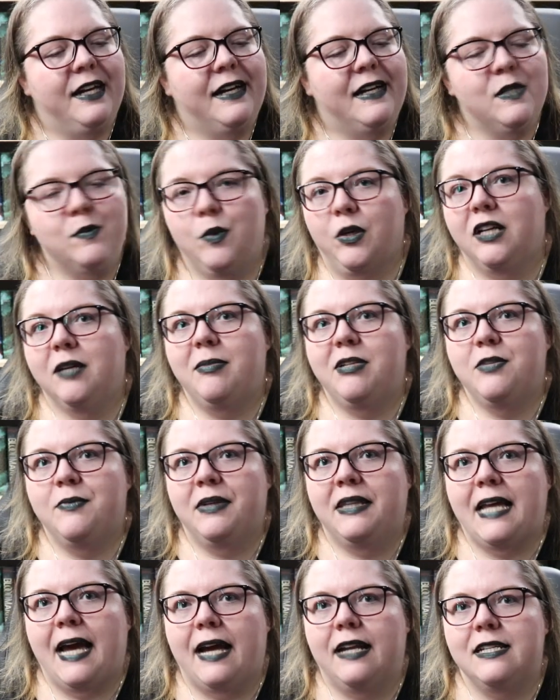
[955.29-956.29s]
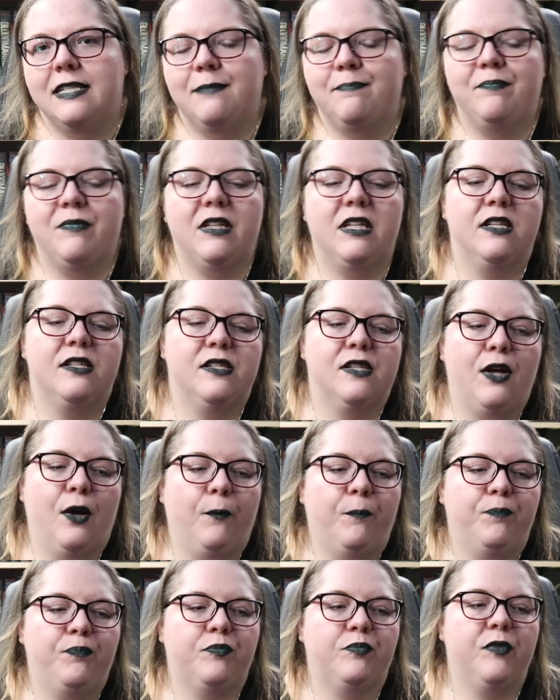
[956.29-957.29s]
because we're going to be doing that.
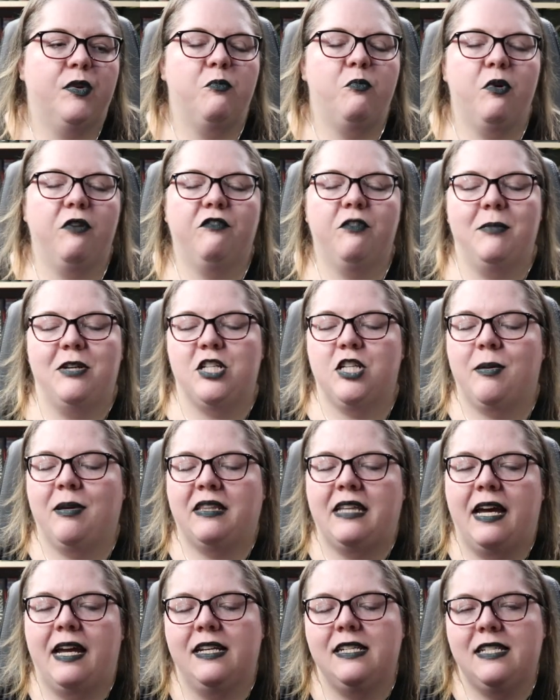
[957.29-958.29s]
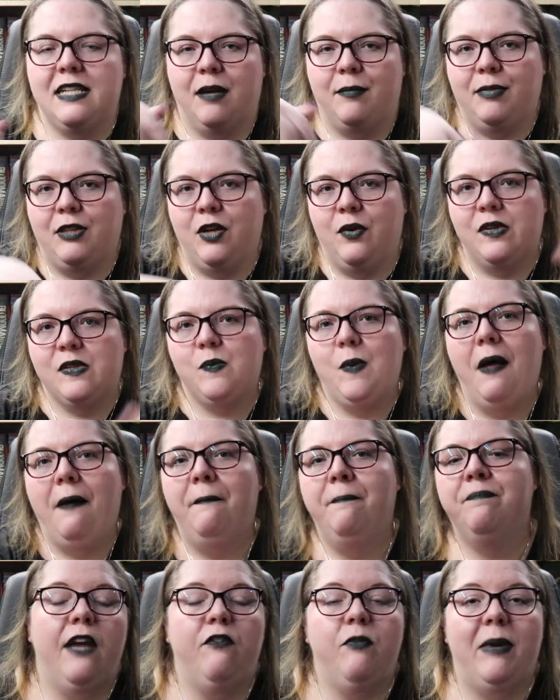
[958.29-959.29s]
So more information about that down below as
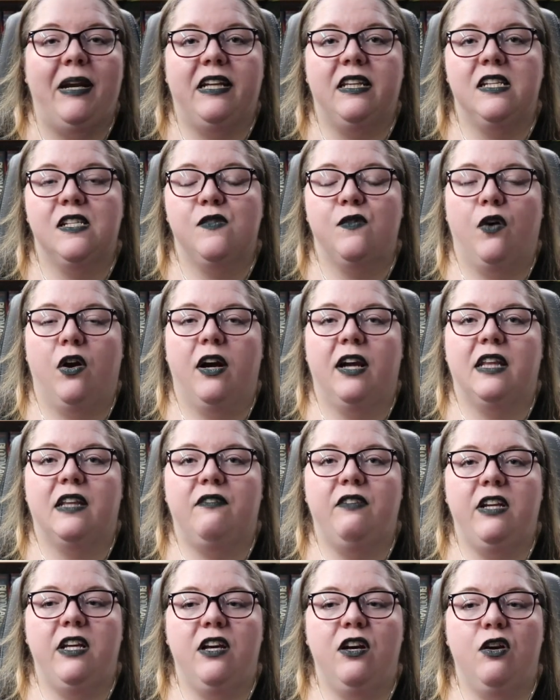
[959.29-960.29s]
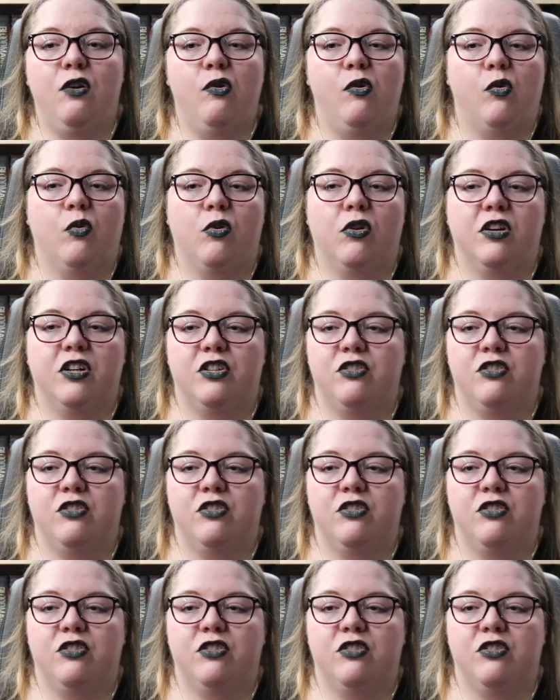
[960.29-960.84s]
well. If you made it this far in the video or